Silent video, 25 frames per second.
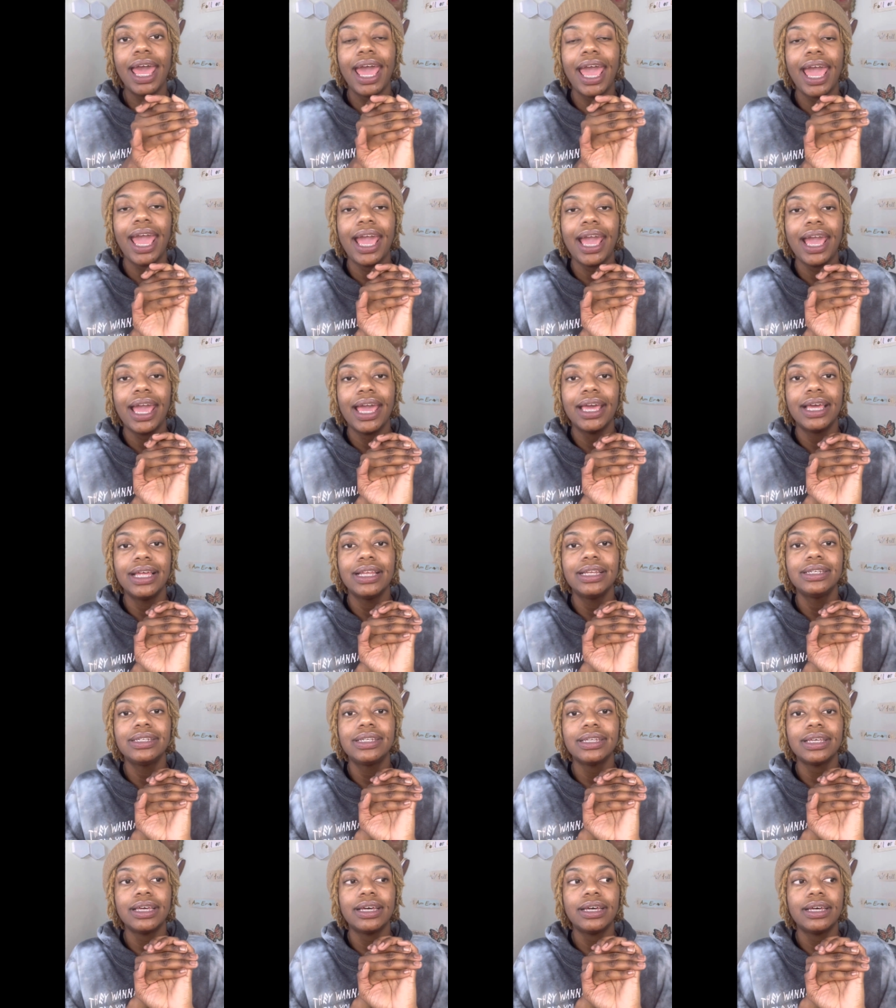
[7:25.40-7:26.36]

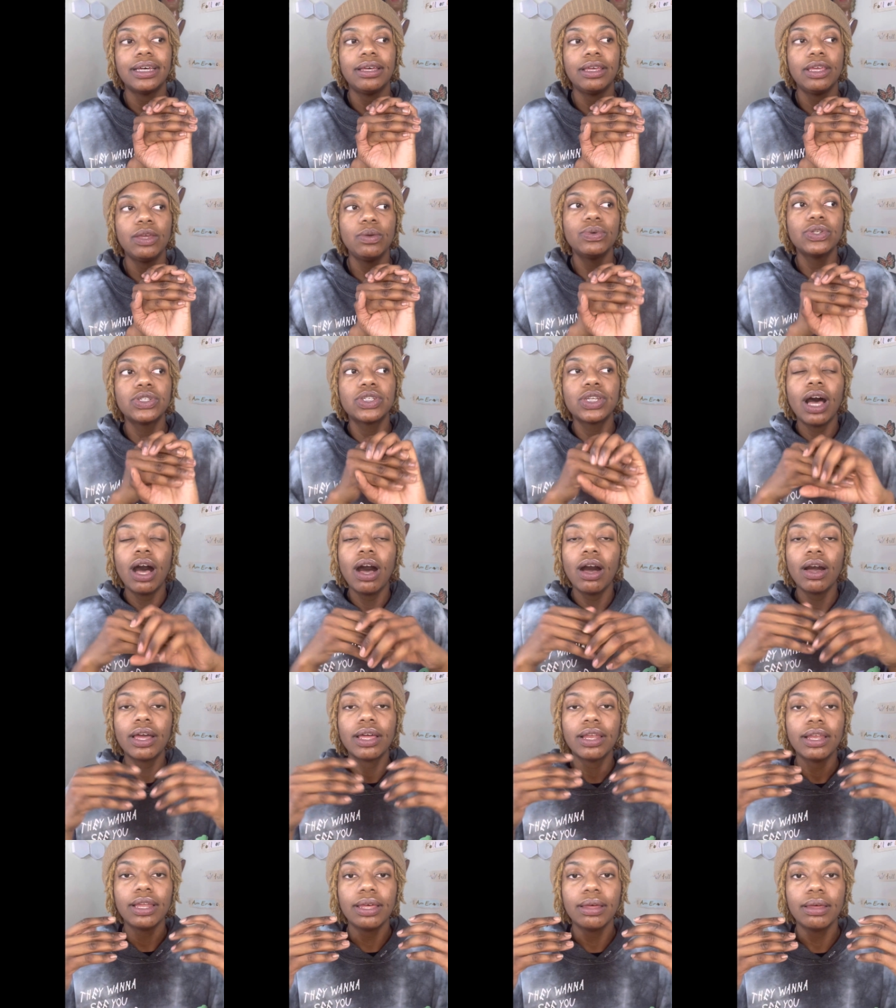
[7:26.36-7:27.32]
And uh, he was
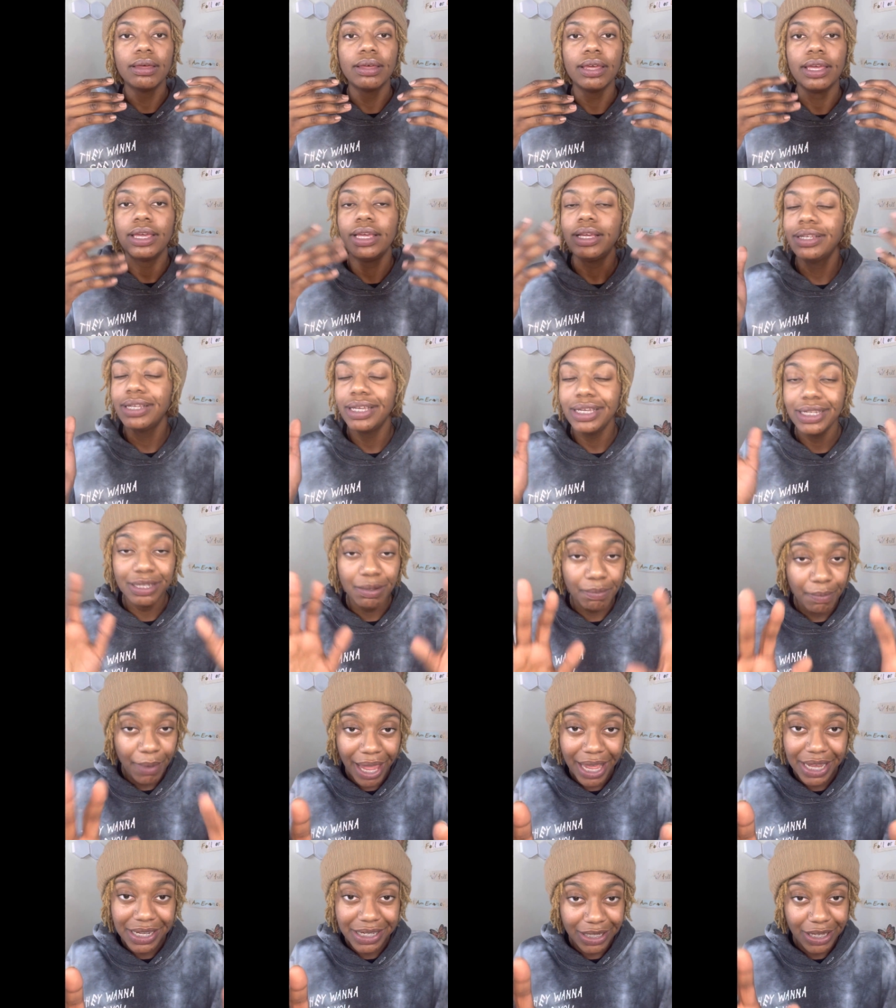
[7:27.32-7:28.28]
talking to, he, he's
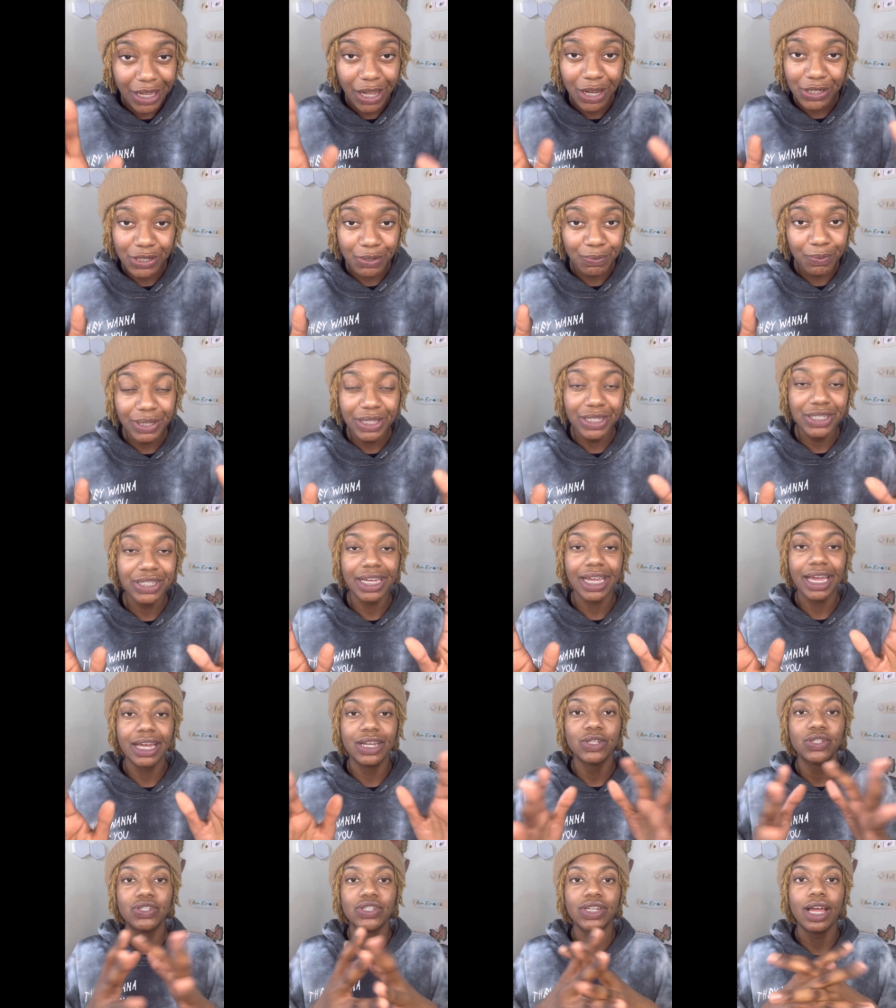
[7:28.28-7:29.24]
amazing. Y'all should really check out
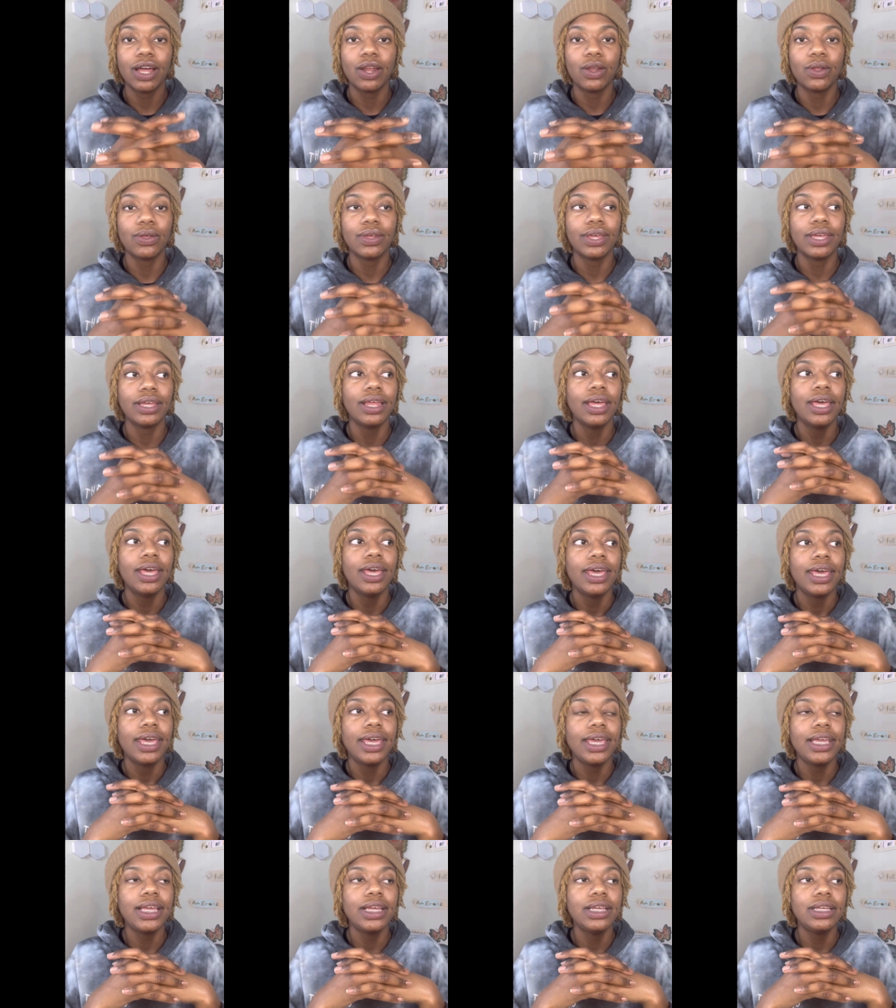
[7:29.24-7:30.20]
his channeling.
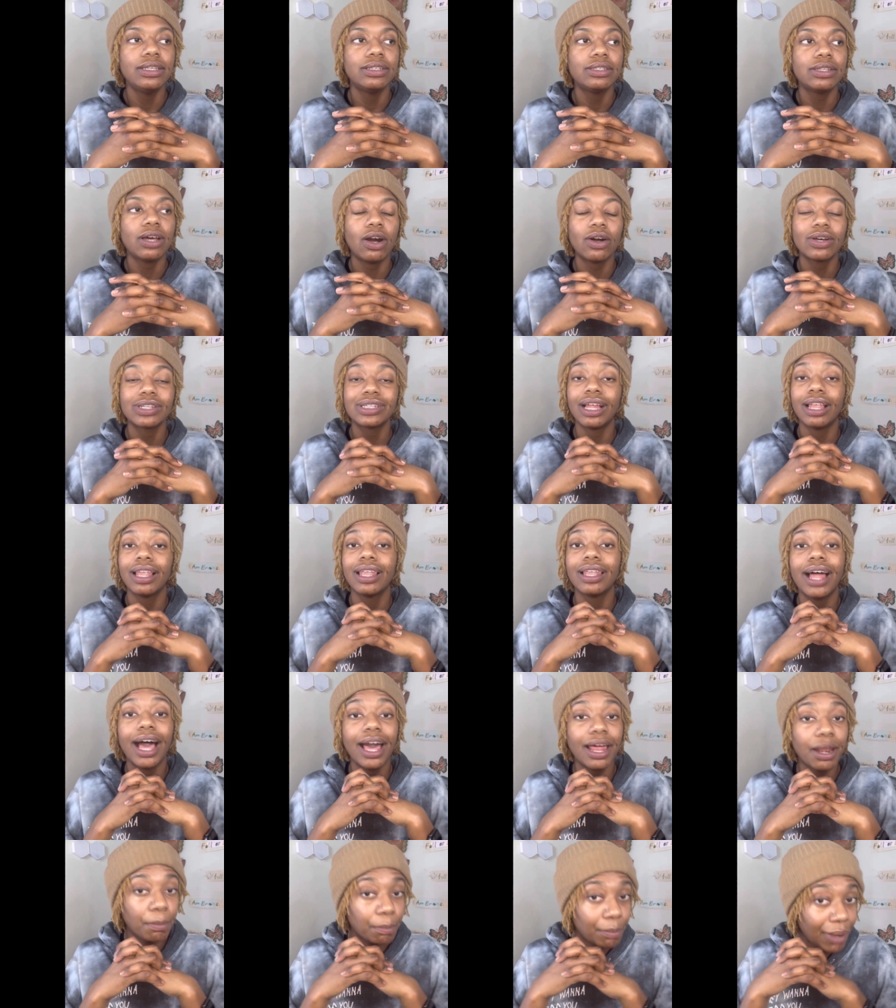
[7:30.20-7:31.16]
He talks a
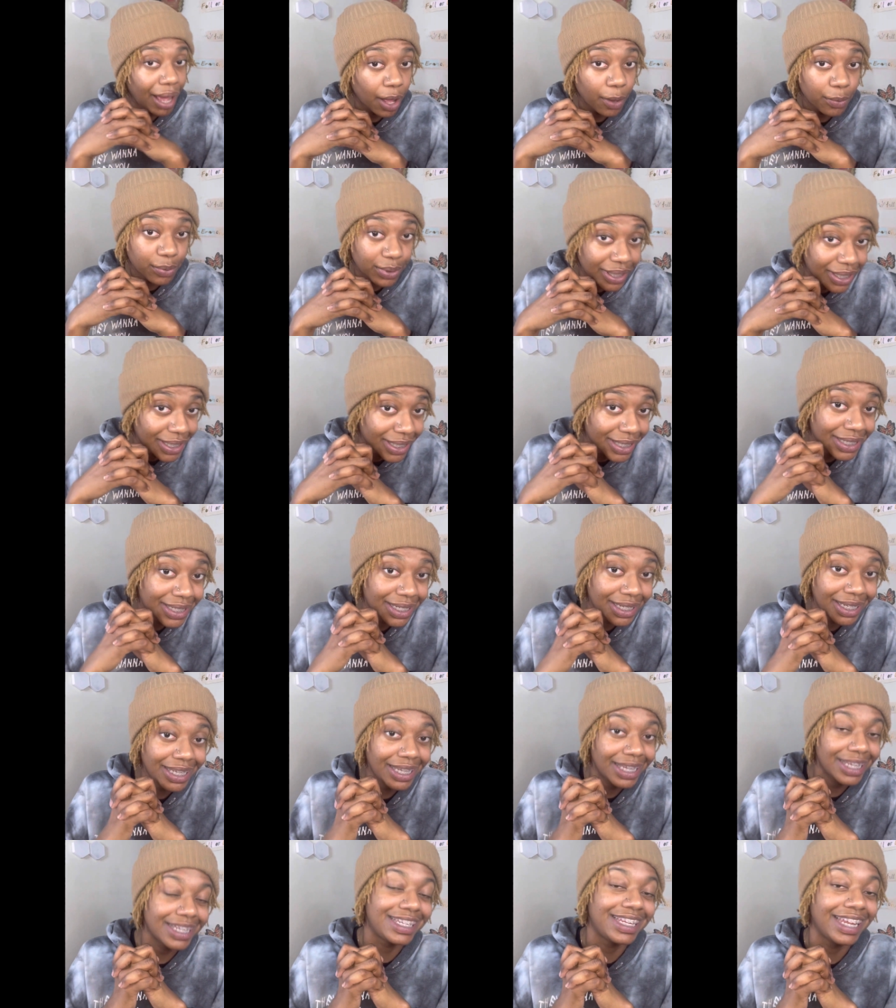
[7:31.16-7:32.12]
lot about this.
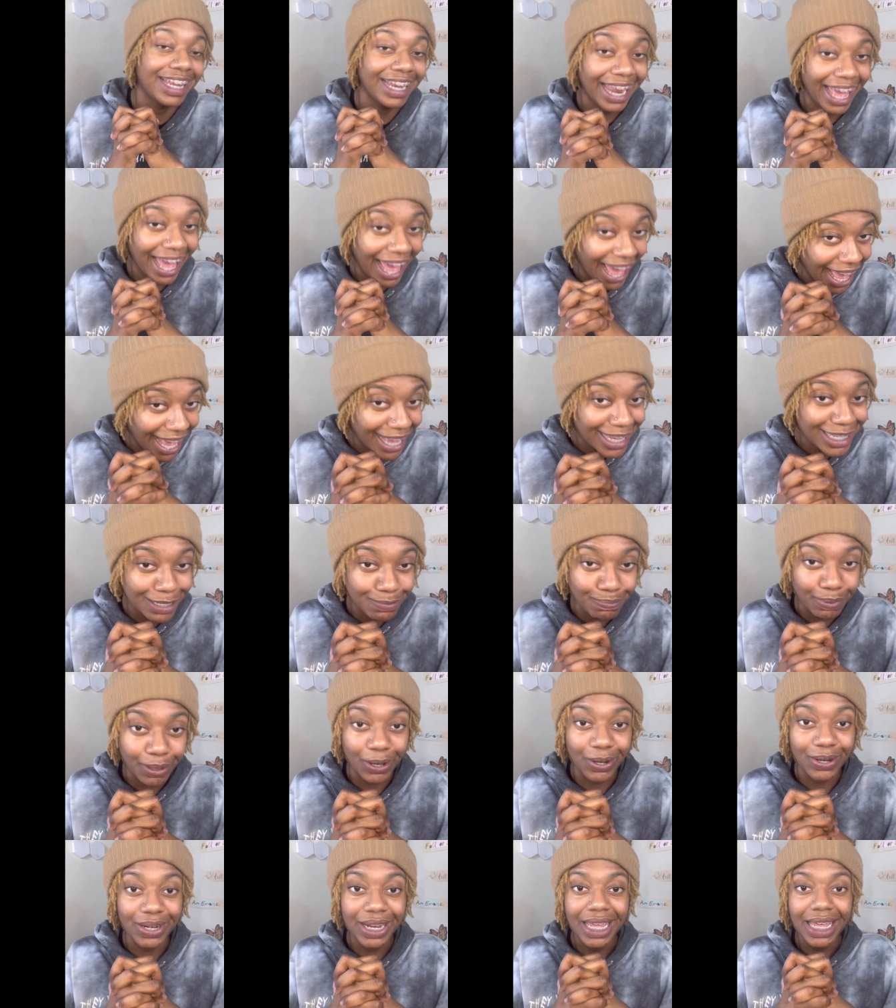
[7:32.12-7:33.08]
He is an
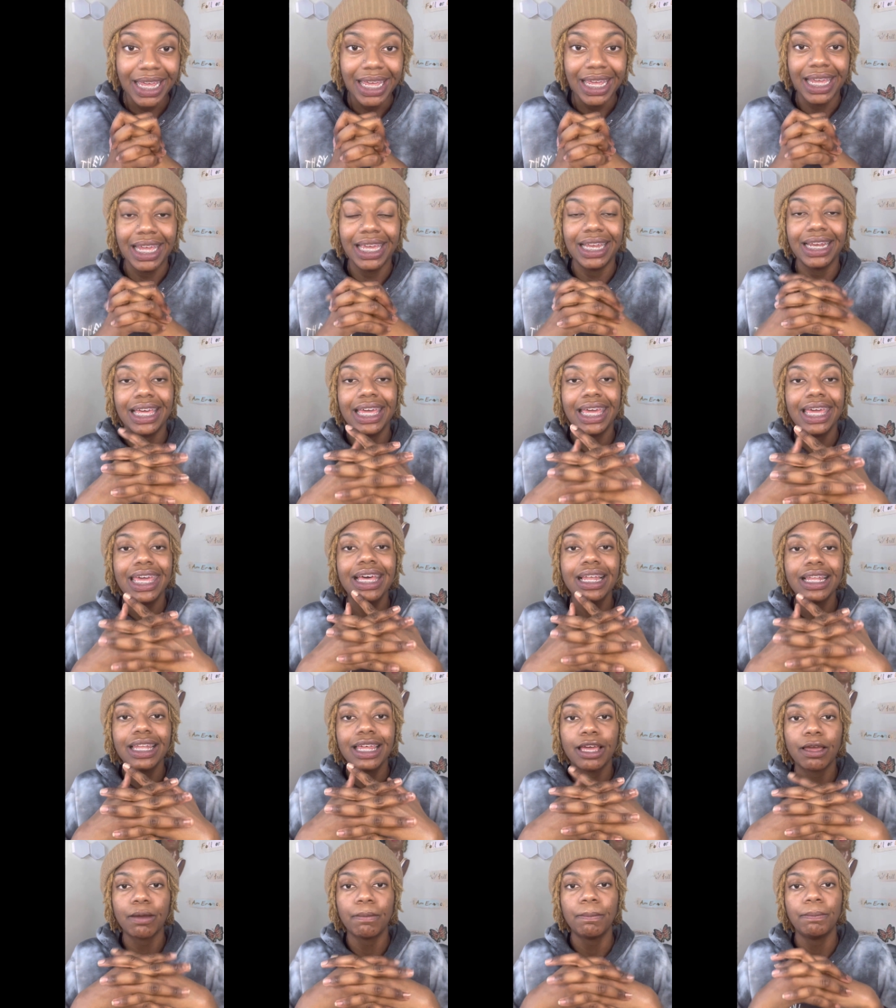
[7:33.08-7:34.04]
expert in
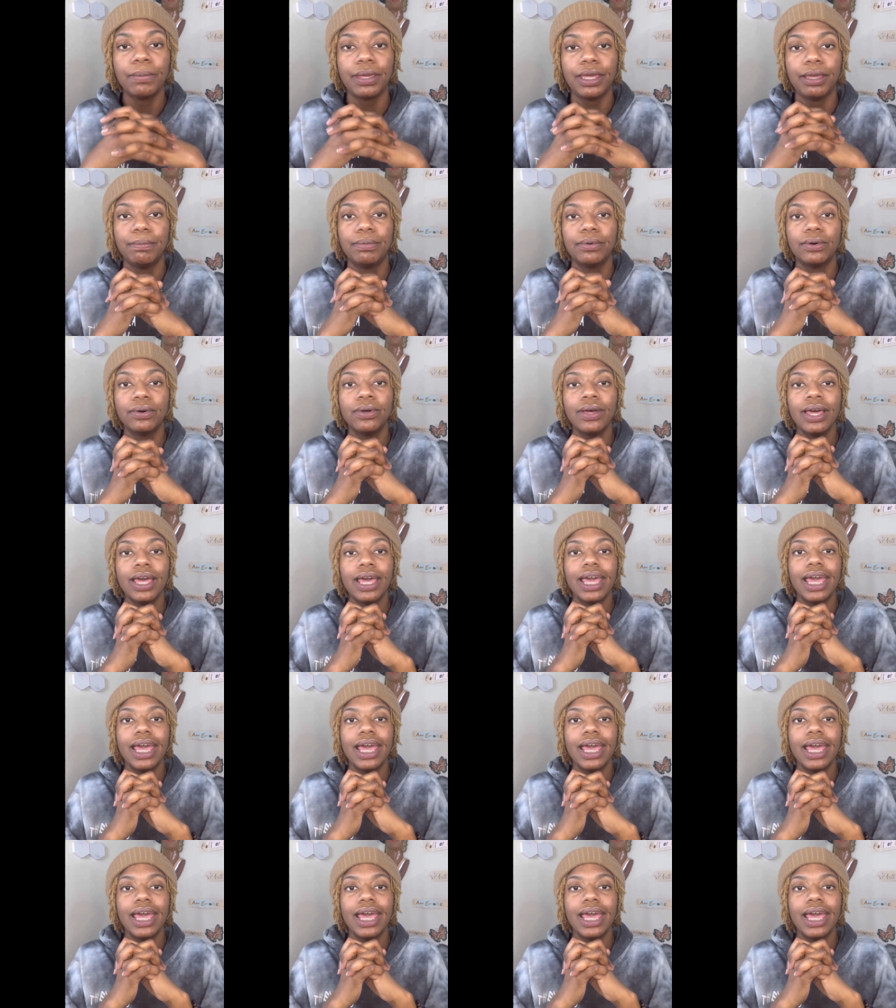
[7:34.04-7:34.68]
healing people.